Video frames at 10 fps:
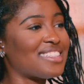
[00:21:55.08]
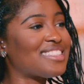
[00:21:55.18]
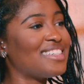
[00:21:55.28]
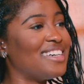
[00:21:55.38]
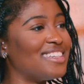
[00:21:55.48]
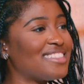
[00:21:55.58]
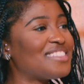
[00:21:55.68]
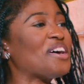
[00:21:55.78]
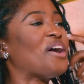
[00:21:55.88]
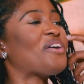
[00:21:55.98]
of sense.
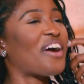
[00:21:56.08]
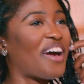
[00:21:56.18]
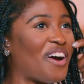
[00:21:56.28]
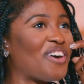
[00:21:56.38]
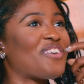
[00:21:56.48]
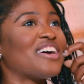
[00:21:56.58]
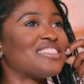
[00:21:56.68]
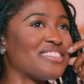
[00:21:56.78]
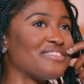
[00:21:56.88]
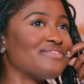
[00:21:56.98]
Okay,
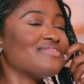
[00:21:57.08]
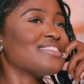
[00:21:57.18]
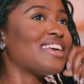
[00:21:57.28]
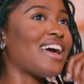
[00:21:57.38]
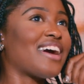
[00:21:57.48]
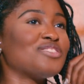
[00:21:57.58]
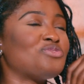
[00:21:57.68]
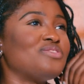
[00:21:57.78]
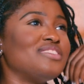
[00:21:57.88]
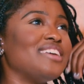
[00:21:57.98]
aggressive. Yeah, because,
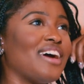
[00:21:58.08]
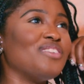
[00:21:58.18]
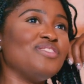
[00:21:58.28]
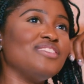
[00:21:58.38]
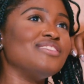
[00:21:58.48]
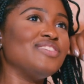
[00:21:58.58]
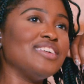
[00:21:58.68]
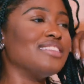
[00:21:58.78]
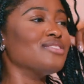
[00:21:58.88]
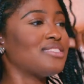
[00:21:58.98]
you
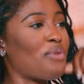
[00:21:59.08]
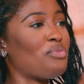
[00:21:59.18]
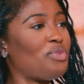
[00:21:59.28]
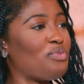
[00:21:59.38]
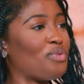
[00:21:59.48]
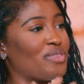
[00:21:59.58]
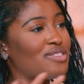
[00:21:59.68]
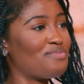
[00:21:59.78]
need those type of people to